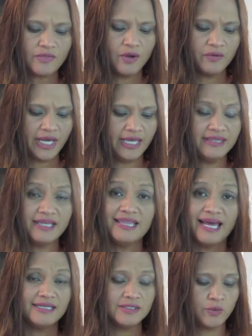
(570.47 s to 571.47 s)
Okay, and the
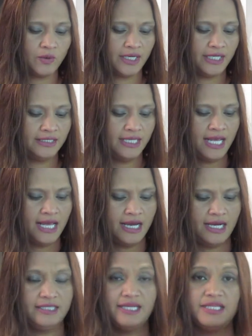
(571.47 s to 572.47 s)
last one,
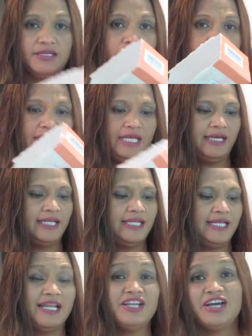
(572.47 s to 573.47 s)
another tea, and
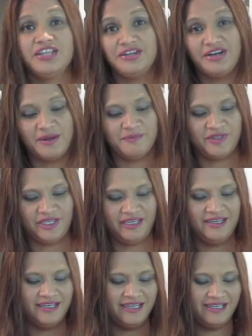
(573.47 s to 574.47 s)
then another
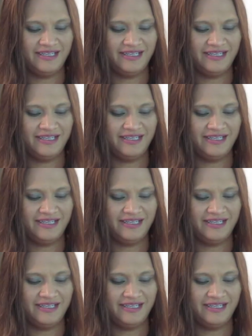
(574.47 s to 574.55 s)
empty.